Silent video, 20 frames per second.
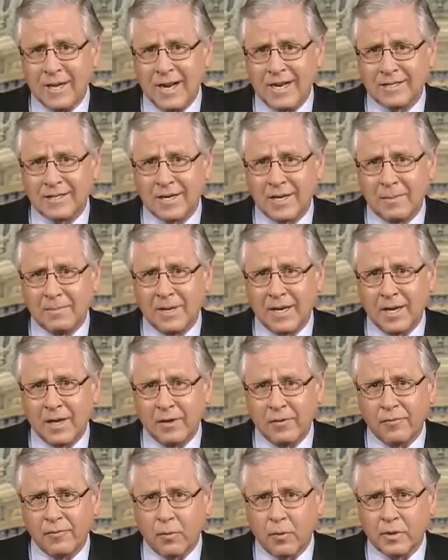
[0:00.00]
hasn't come
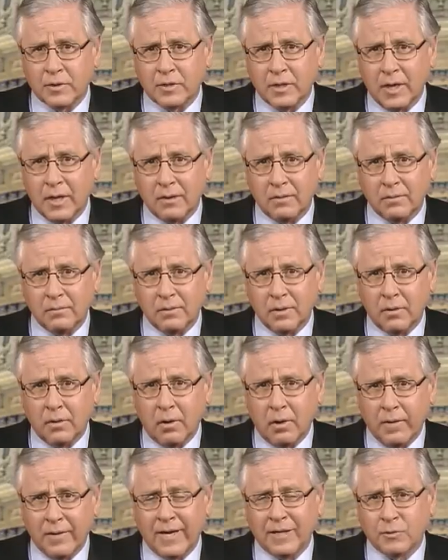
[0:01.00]
together for us yet at
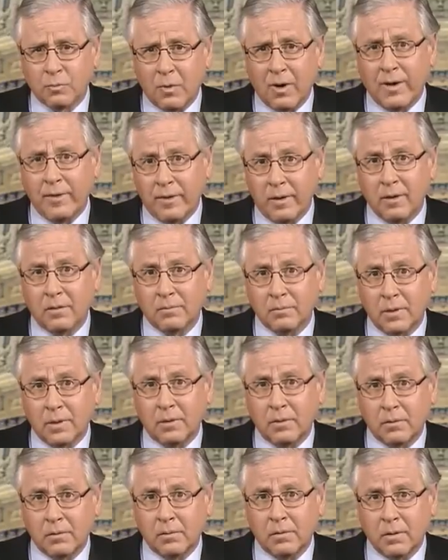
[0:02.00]
all, and that's why they're
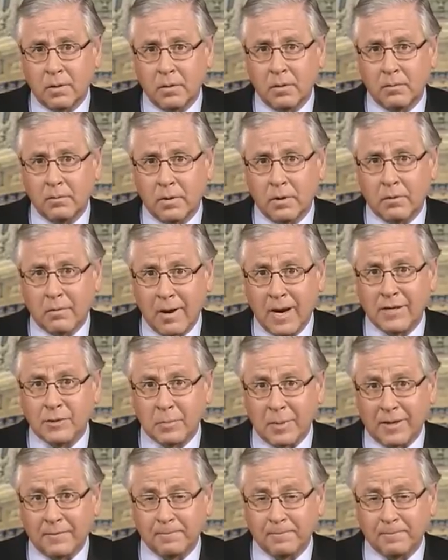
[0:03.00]
they're they're they're grasping.